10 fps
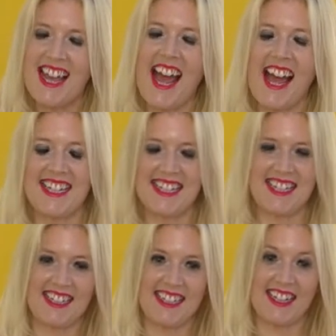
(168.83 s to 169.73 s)
And,
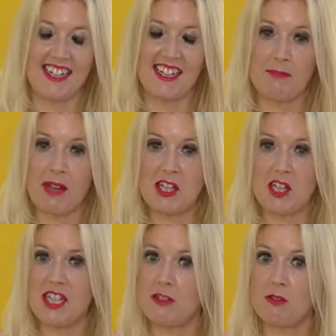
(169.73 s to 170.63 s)
uh, and
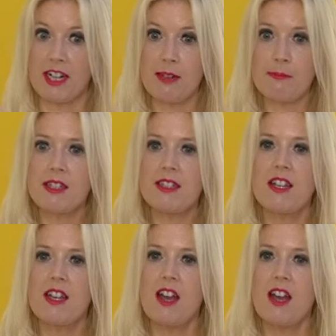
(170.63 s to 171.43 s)
PhD is great, but